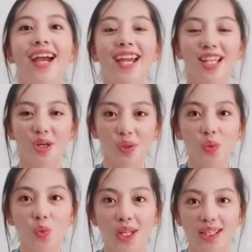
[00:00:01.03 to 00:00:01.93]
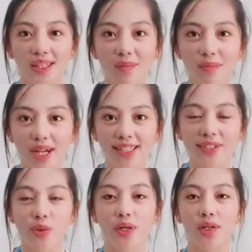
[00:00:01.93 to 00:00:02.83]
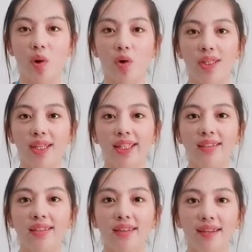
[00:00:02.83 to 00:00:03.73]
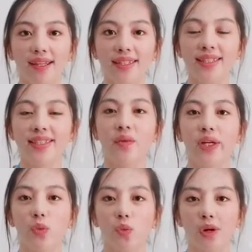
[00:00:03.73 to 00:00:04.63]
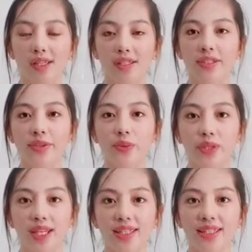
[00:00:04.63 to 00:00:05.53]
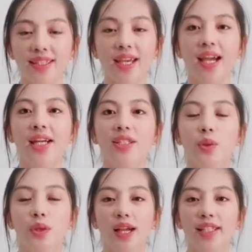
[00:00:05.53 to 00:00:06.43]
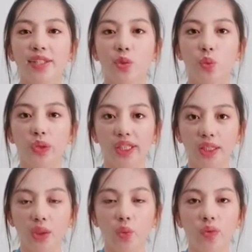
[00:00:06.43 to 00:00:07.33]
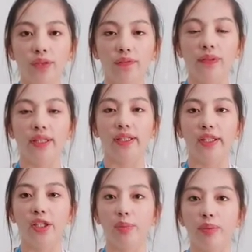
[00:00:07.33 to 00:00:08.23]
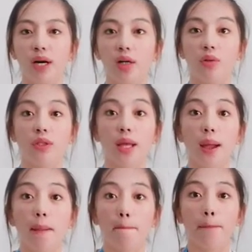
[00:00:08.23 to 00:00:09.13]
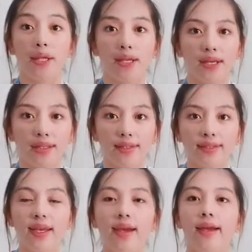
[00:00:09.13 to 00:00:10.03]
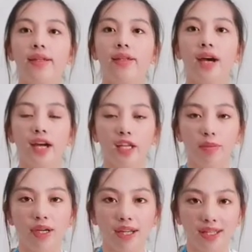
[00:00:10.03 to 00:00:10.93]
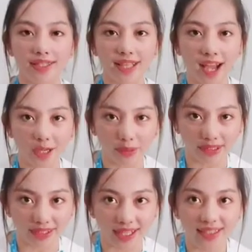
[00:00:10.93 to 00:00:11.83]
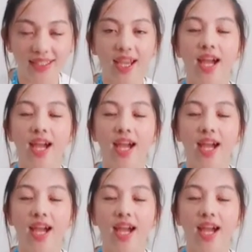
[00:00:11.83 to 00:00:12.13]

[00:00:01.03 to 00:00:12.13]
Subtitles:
Hello, welcome back to our online class, grade 1 students. So last week we've learned about plants and animals habitat,